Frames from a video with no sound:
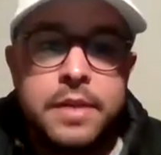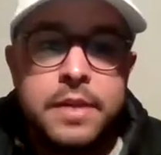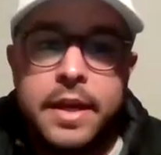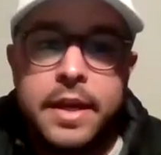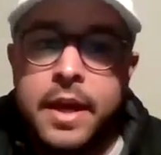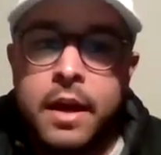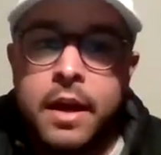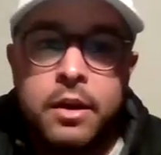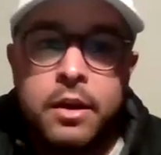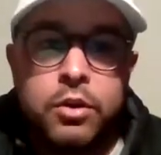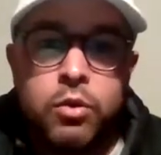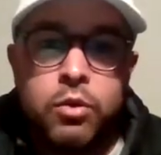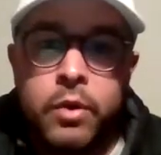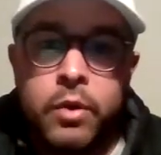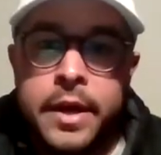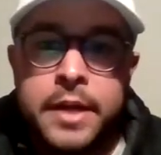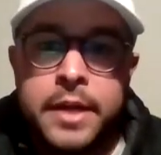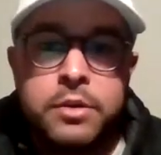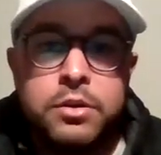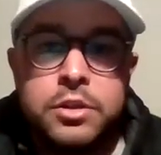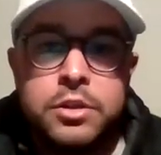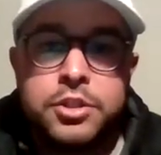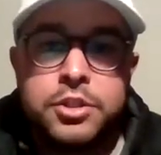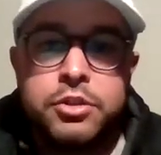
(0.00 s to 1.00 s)
They got a
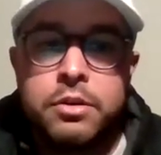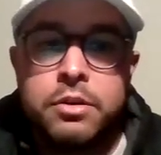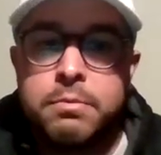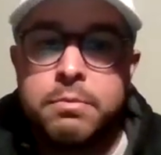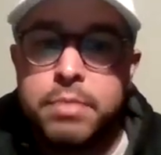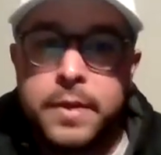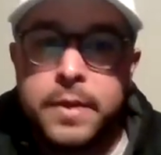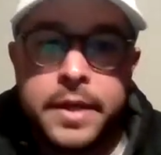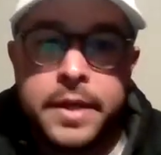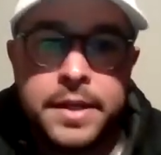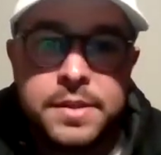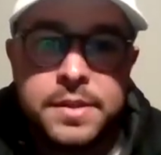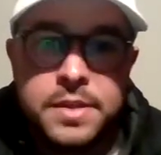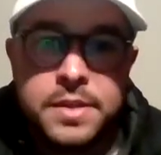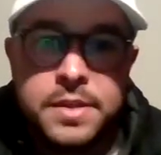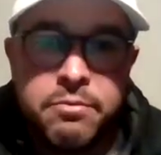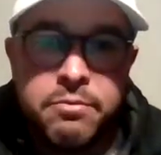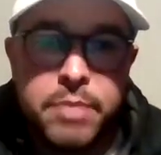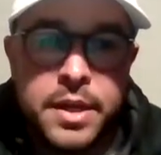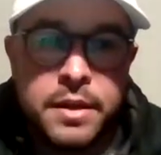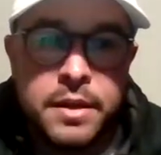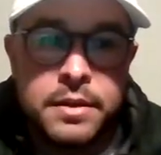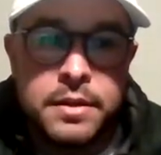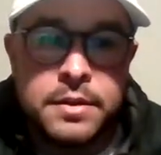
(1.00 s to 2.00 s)
great culture in place.
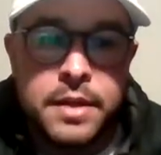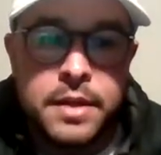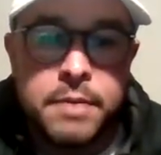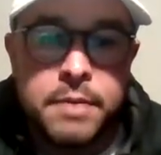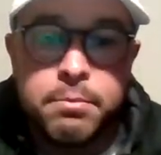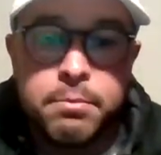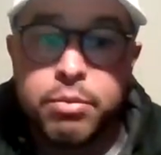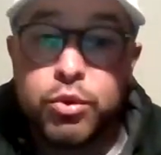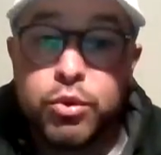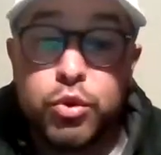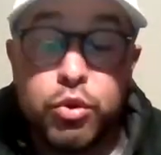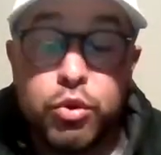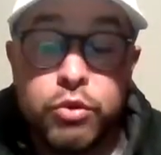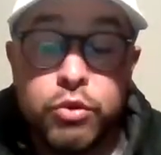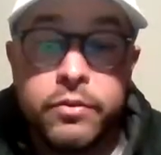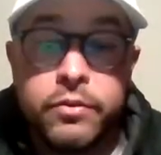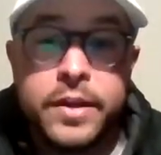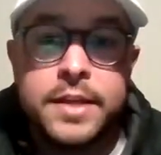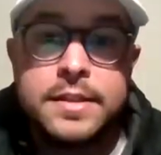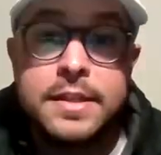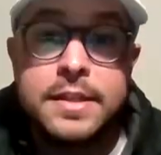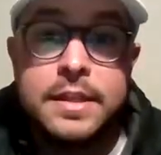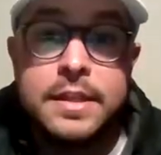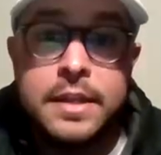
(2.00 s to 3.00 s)
They've been an
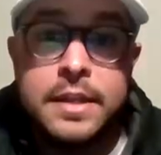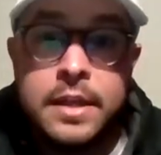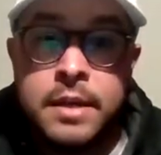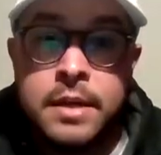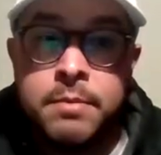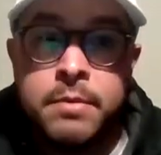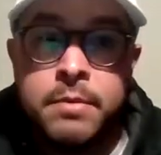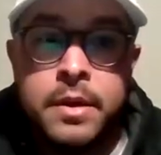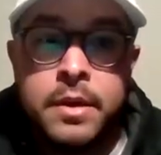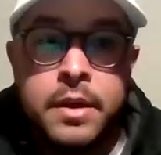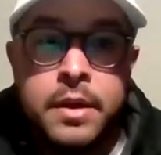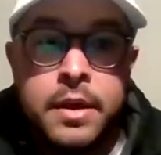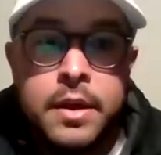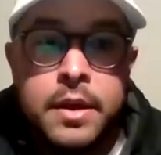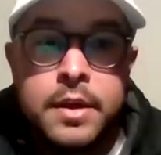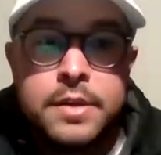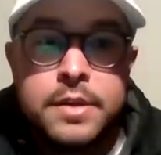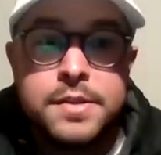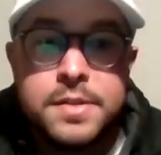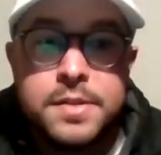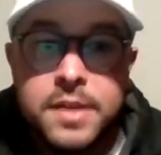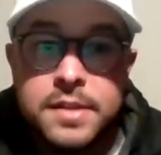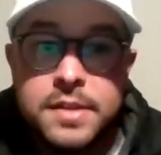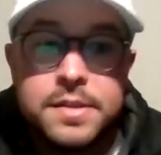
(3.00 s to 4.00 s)
improving team
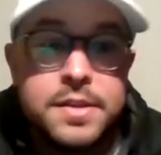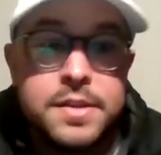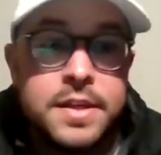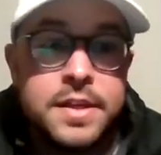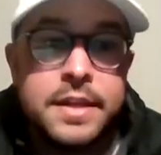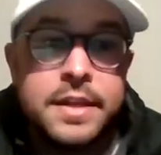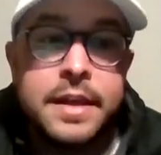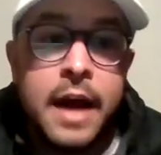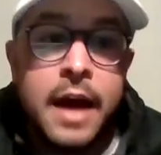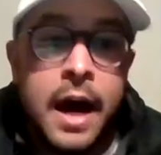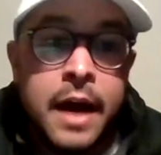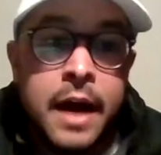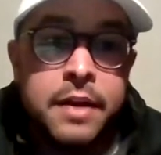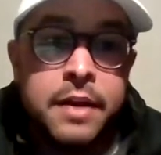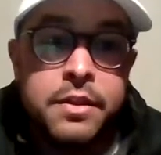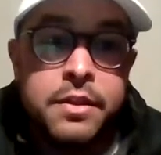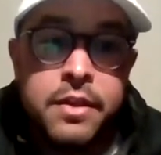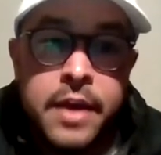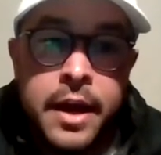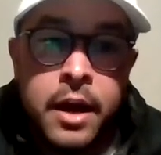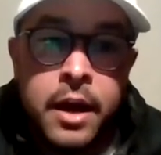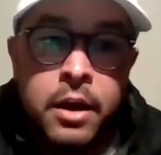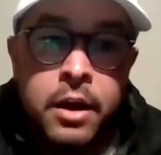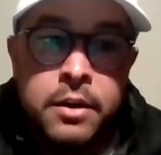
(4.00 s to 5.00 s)
since he got
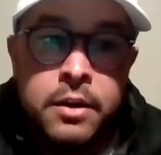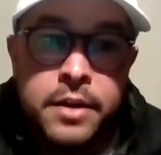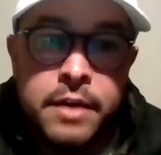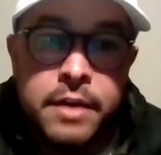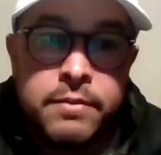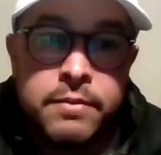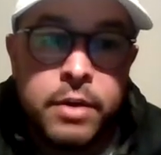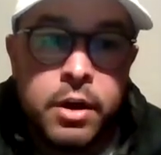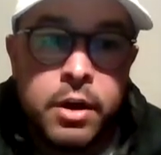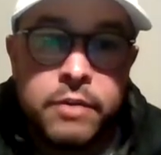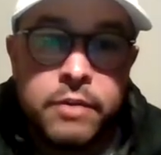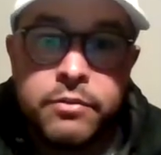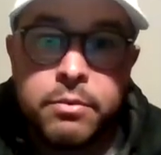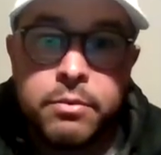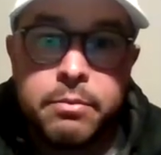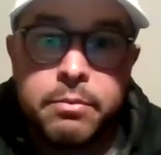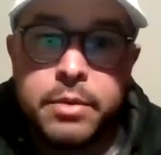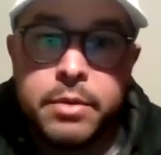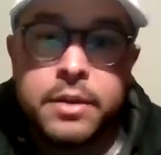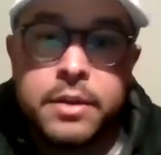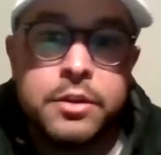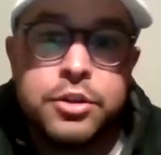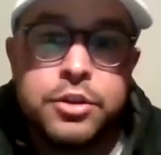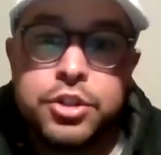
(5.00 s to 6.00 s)
there. They've gone from
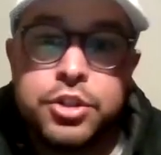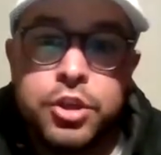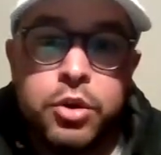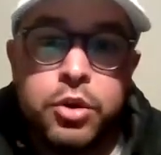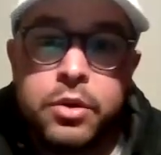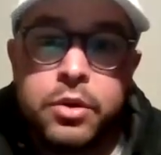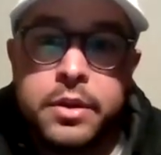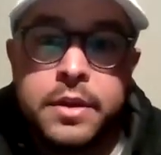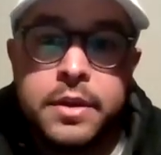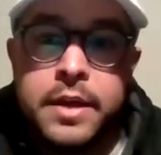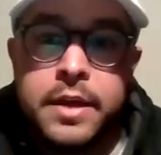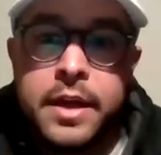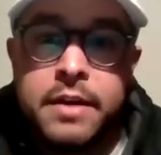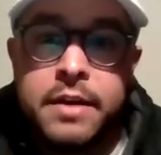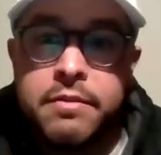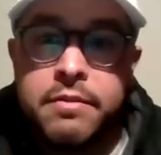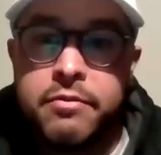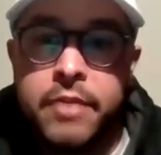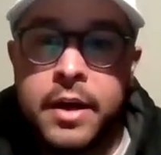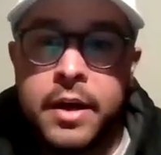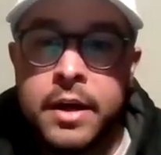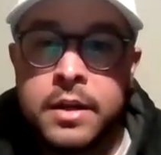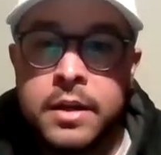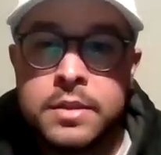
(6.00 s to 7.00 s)
being the joke of the
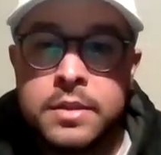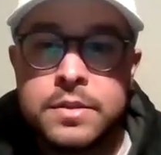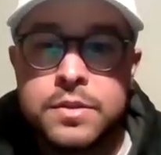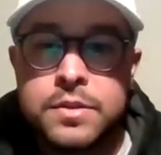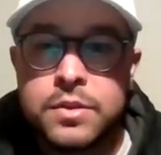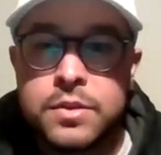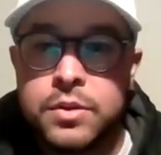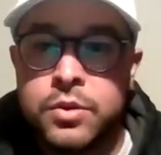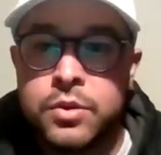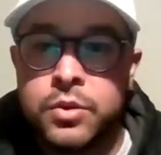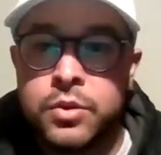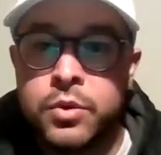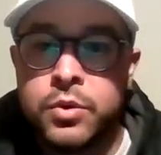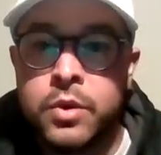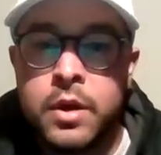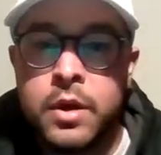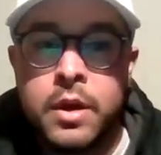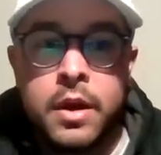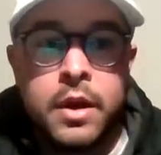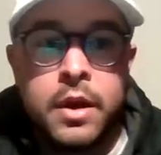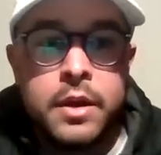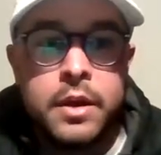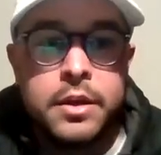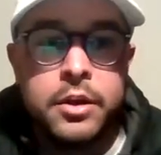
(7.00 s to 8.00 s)
NFL to,
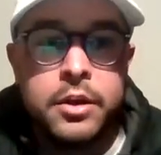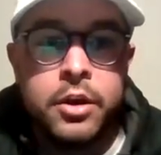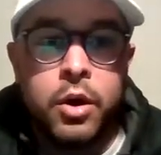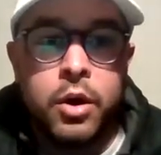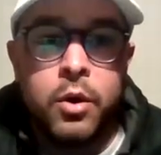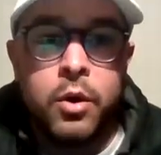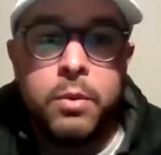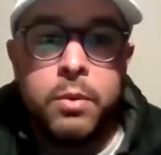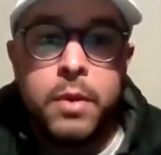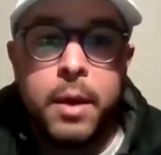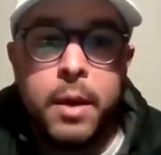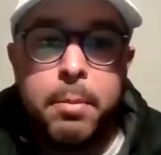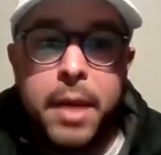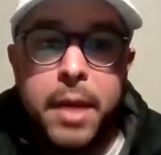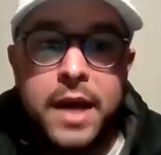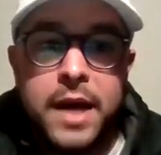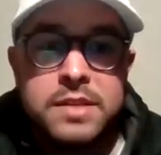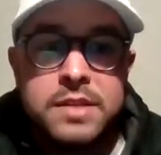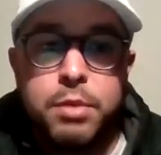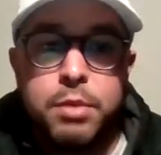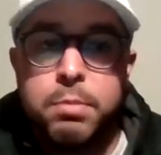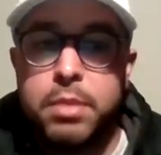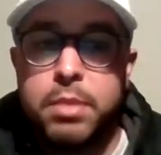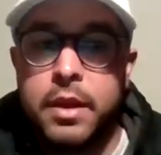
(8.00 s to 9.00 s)
a
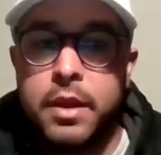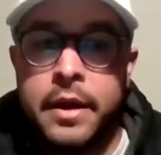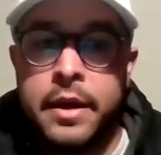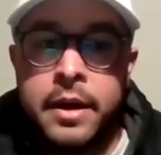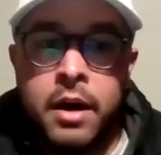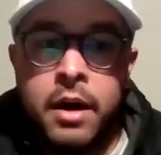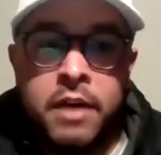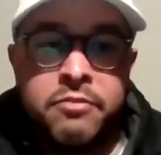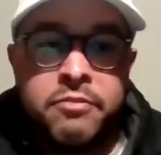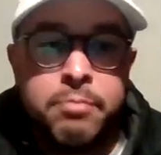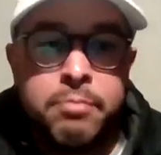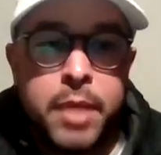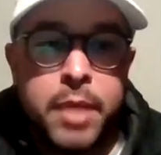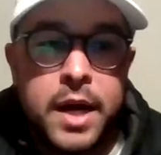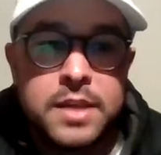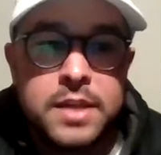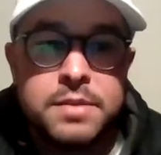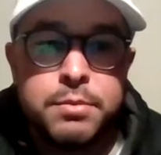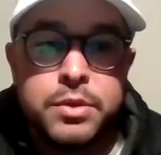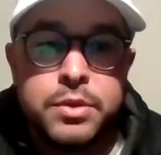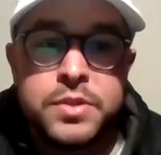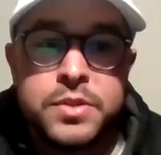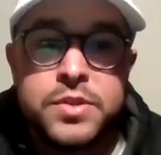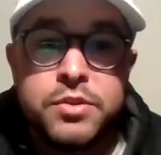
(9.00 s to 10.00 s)
possible playoff,
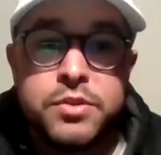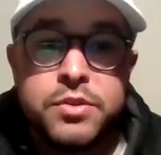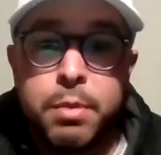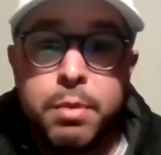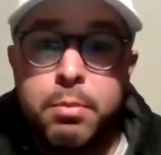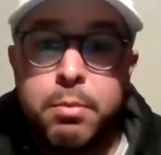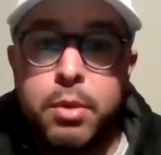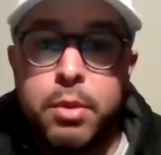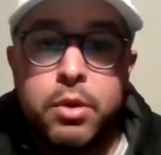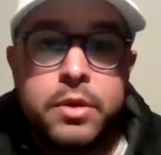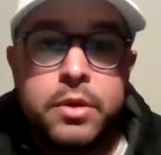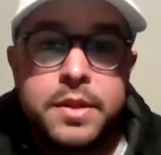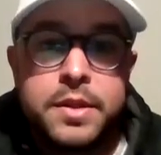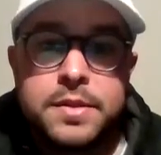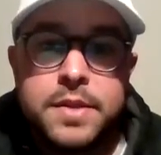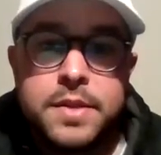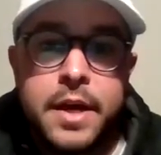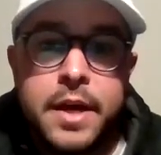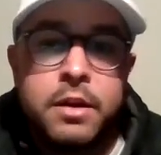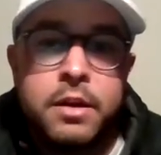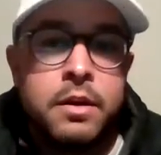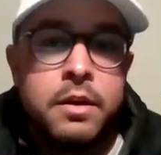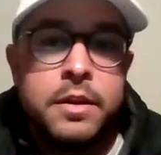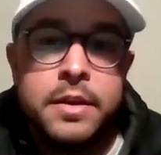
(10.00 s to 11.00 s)
possible Super Bowl
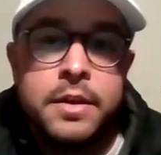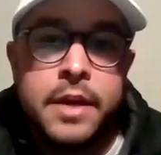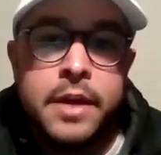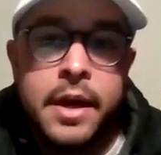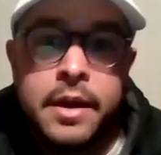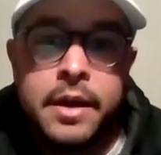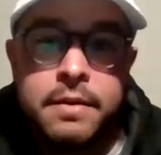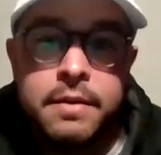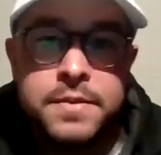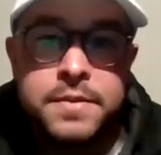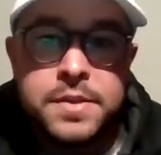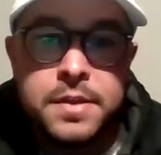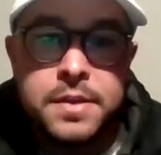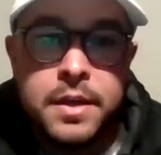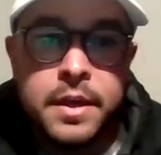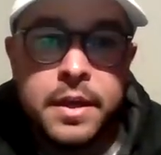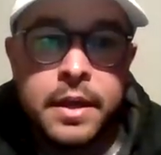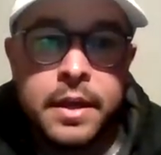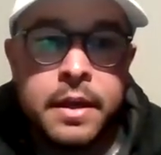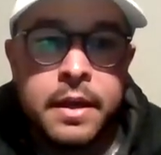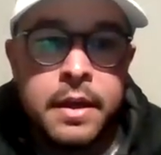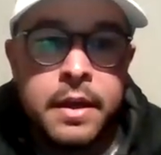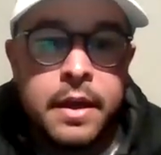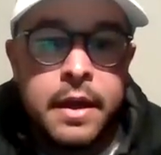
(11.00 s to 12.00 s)
contender in the
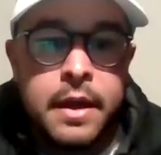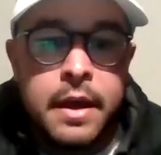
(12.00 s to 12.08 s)
AFC.